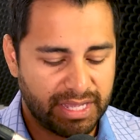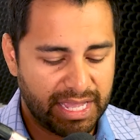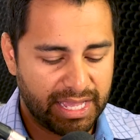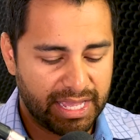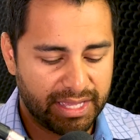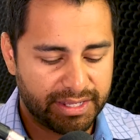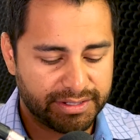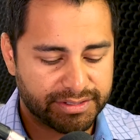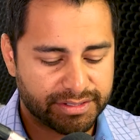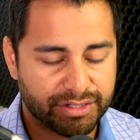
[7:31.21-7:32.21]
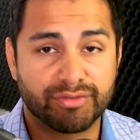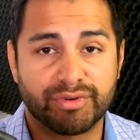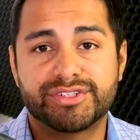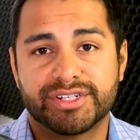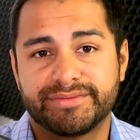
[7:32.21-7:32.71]
and
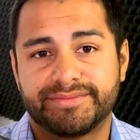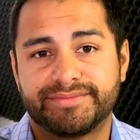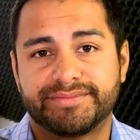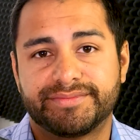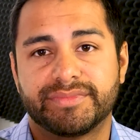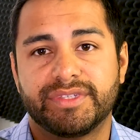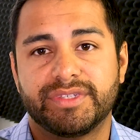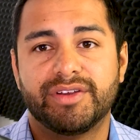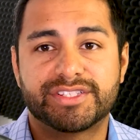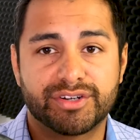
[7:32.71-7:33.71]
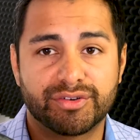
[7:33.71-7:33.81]
corrosion, is